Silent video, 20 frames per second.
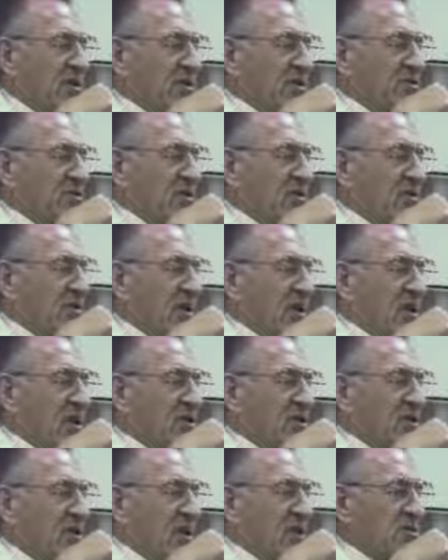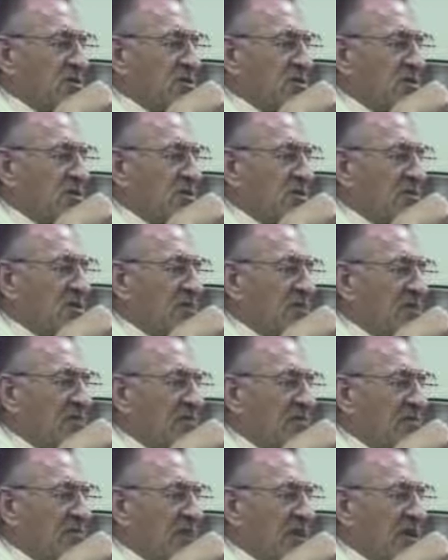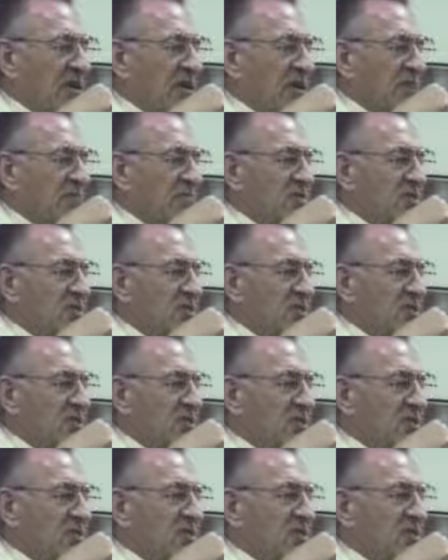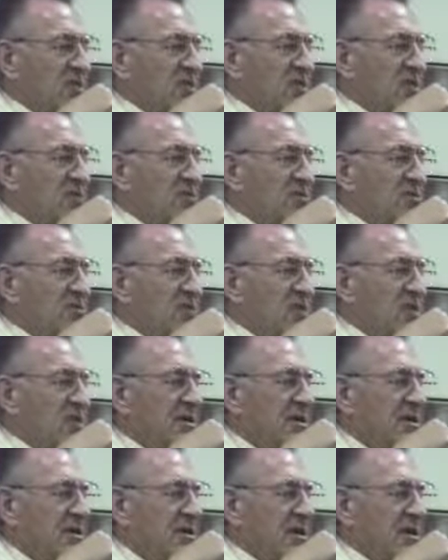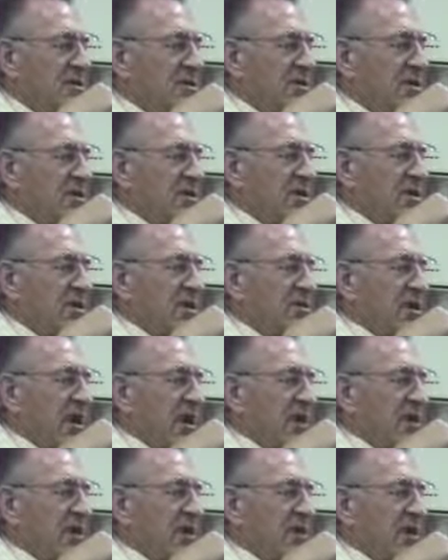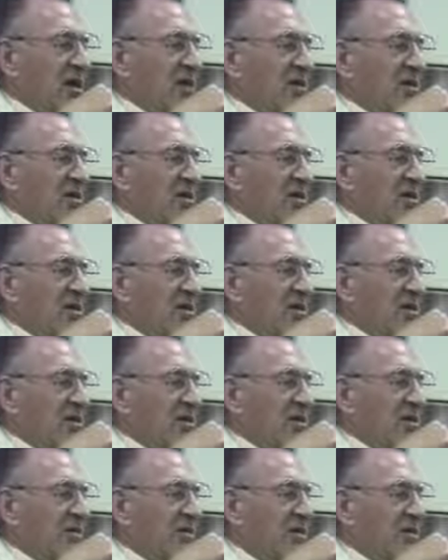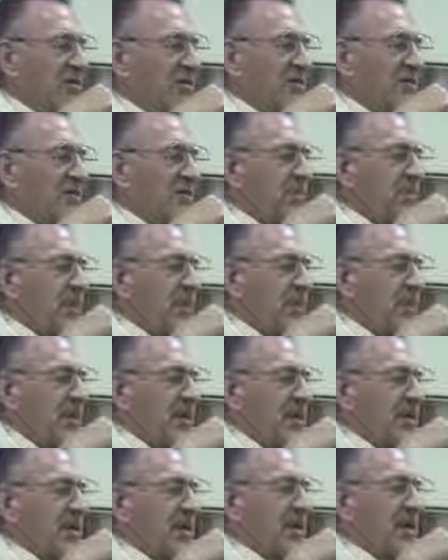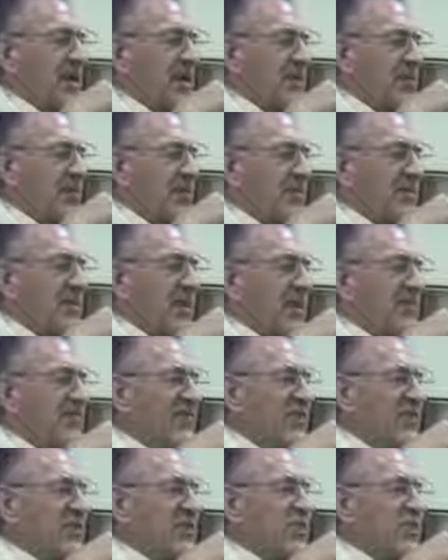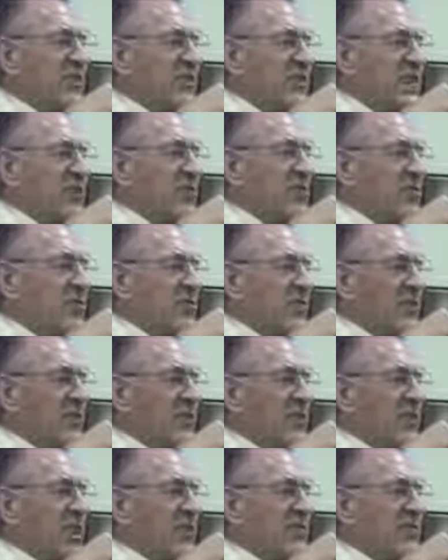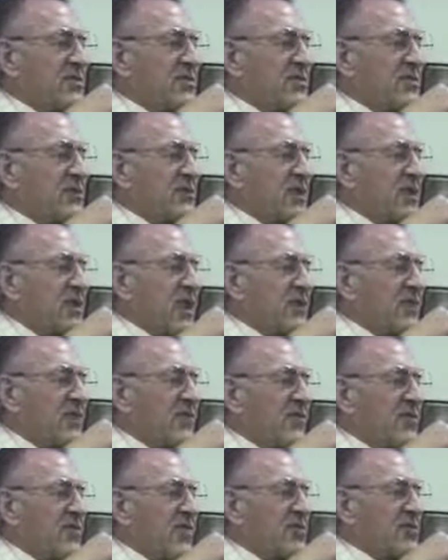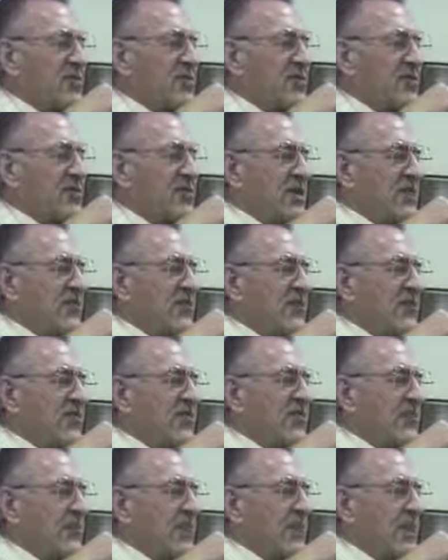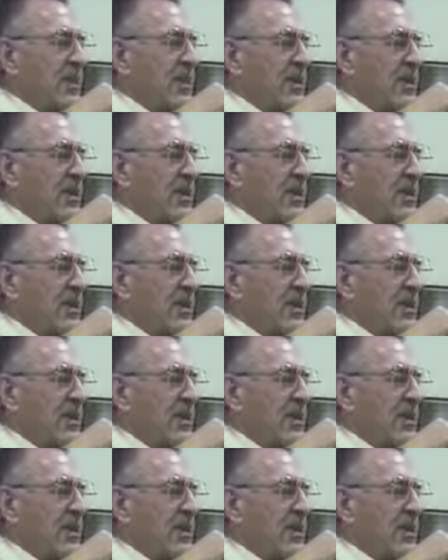so has also the devil and his revelations and what he's doing. But Lord, thank God we're not unaware of it. And tonight, Lord, by faith, we take hold of the promises and claim them for our children never before